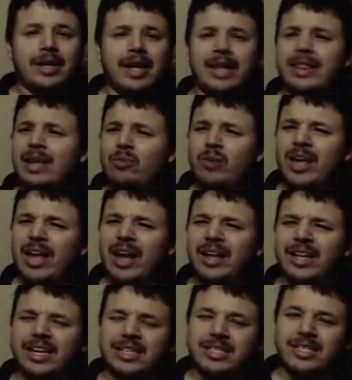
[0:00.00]
And then we
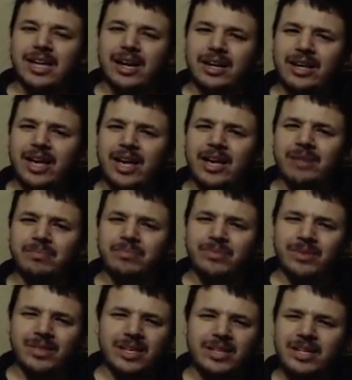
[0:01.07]
got Kentucky.
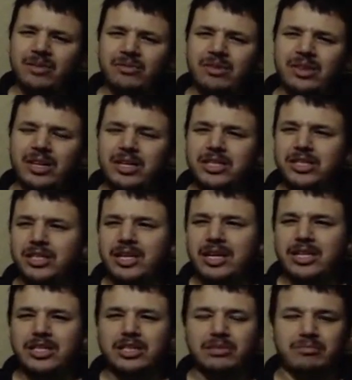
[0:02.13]
They didn't really
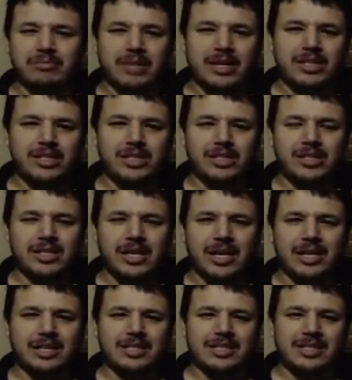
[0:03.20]
change much,
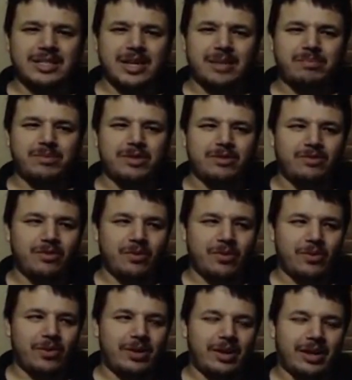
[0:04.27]
except
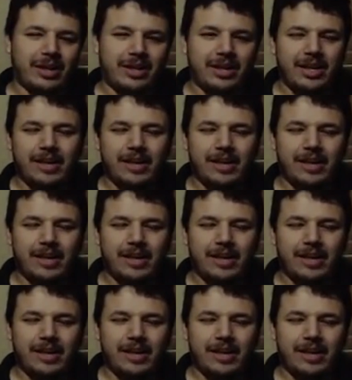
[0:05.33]
for, like,